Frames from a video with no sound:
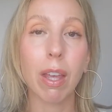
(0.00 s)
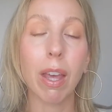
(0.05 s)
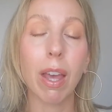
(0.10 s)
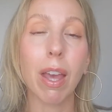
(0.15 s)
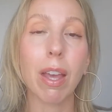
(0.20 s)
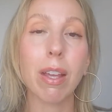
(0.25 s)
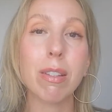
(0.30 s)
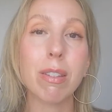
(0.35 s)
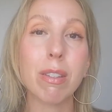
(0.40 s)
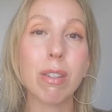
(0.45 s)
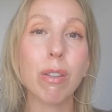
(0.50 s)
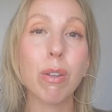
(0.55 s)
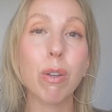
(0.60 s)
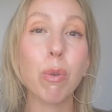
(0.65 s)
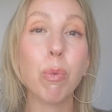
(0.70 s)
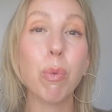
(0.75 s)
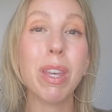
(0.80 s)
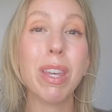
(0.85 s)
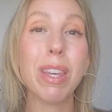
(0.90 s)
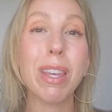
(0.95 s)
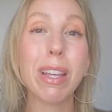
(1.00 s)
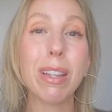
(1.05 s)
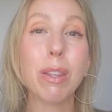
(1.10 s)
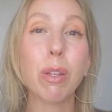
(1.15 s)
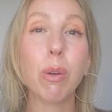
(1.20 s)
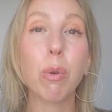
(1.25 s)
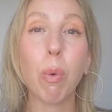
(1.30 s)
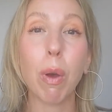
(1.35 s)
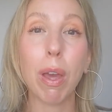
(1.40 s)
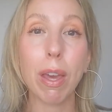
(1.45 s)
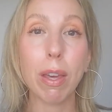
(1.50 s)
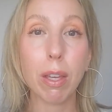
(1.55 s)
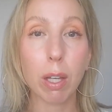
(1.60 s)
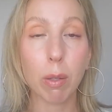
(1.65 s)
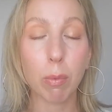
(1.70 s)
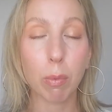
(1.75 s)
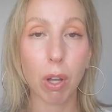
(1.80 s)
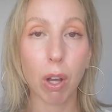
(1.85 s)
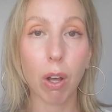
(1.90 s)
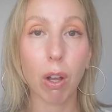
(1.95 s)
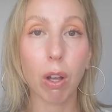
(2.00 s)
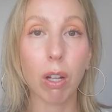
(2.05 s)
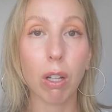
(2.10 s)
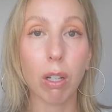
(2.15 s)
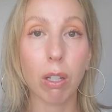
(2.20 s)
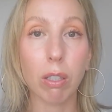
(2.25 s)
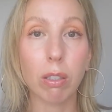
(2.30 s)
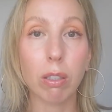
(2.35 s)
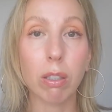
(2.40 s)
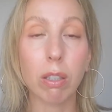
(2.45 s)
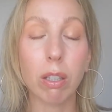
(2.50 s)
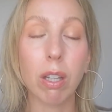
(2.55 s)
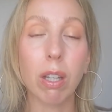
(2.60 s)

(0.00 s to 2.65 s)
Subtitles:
until we get the wake up call